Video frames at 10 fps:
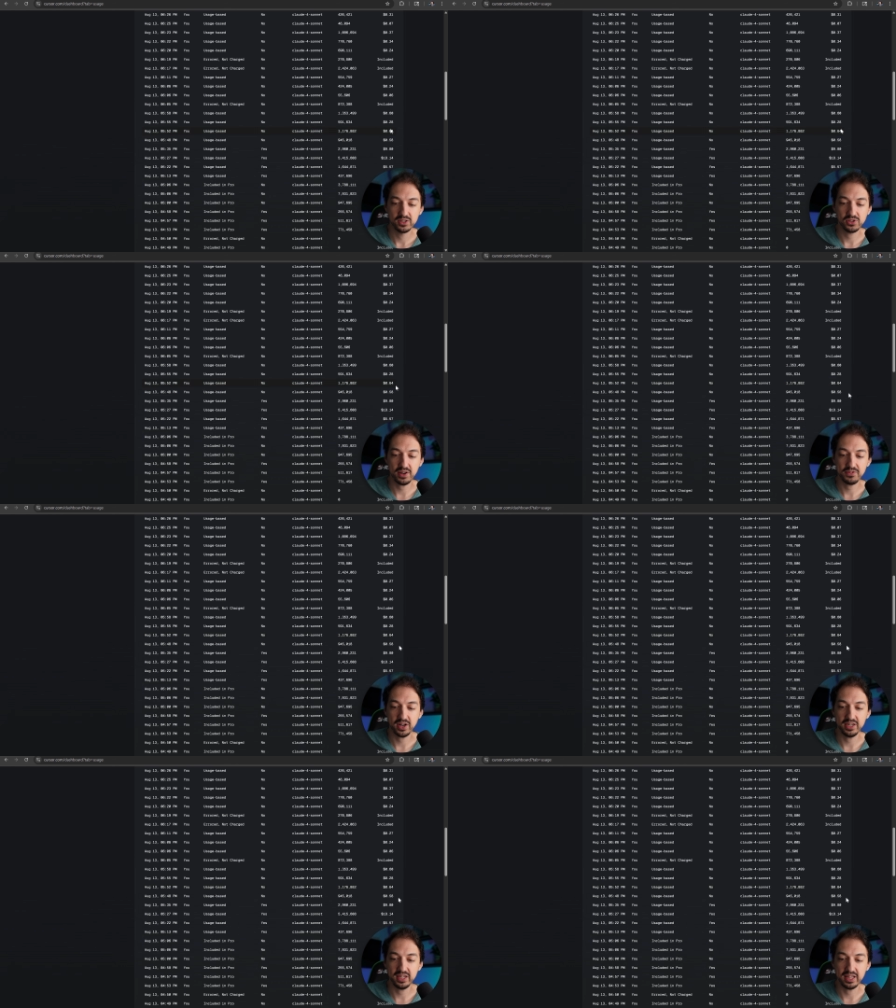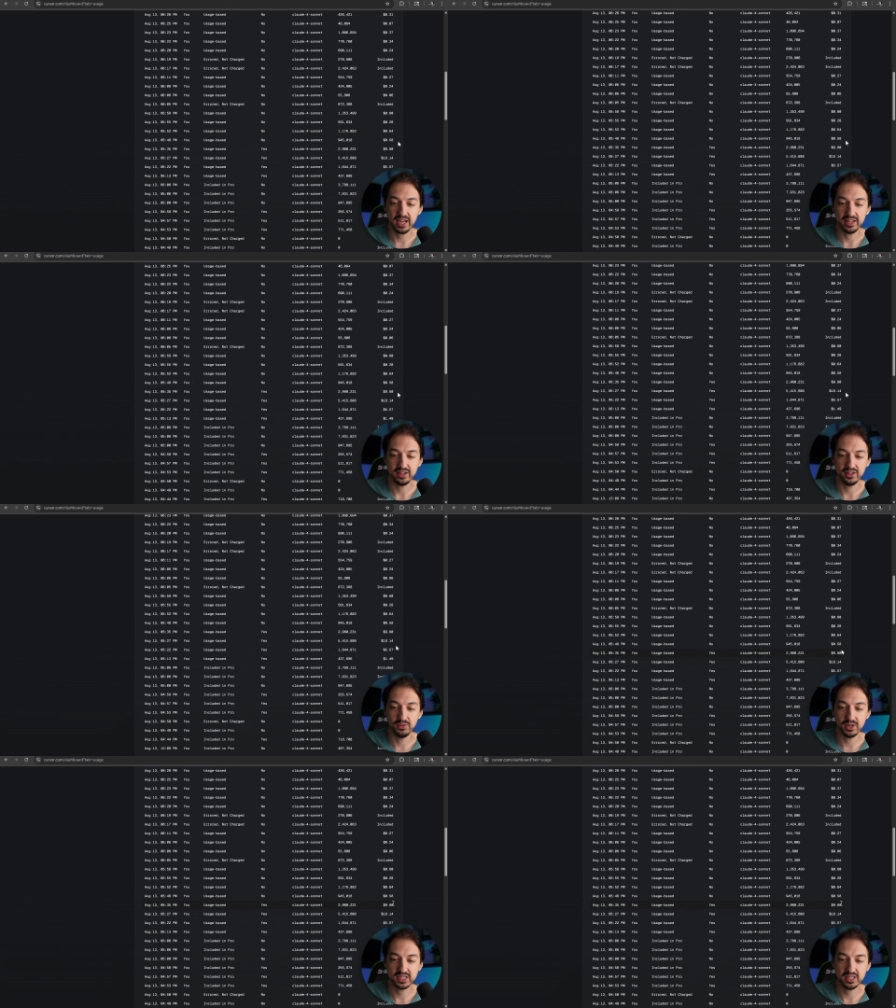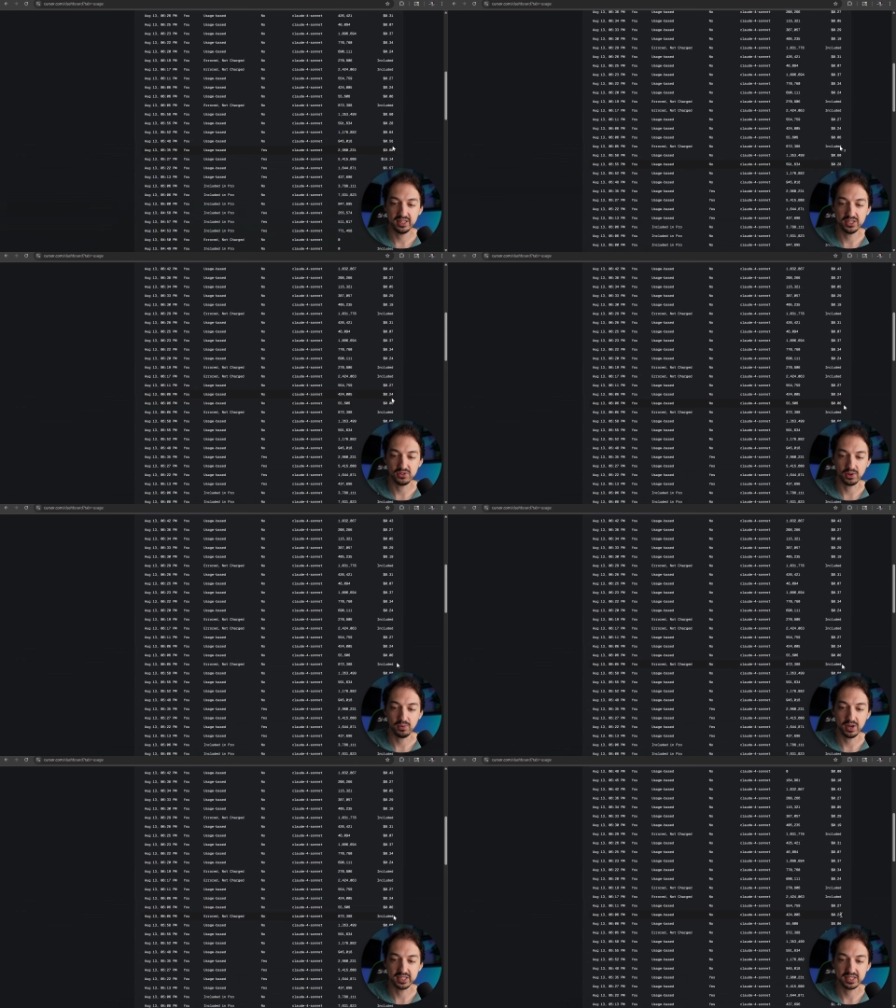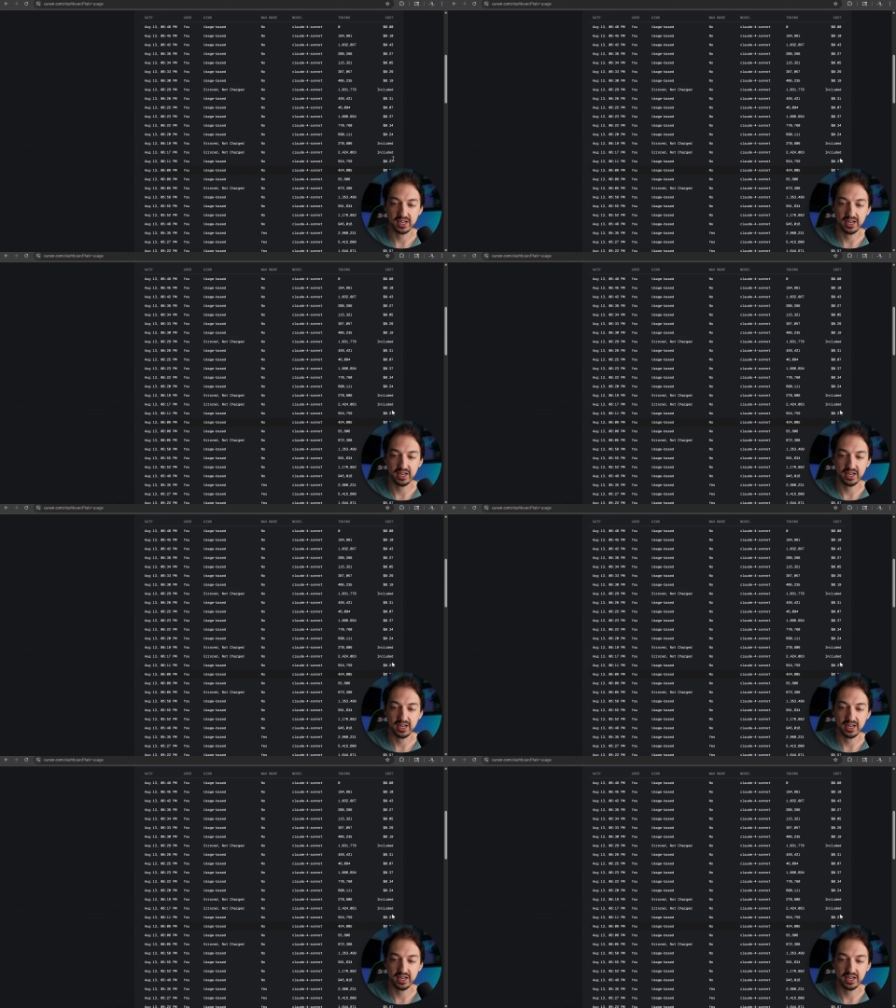So after I did that, the rest of these requests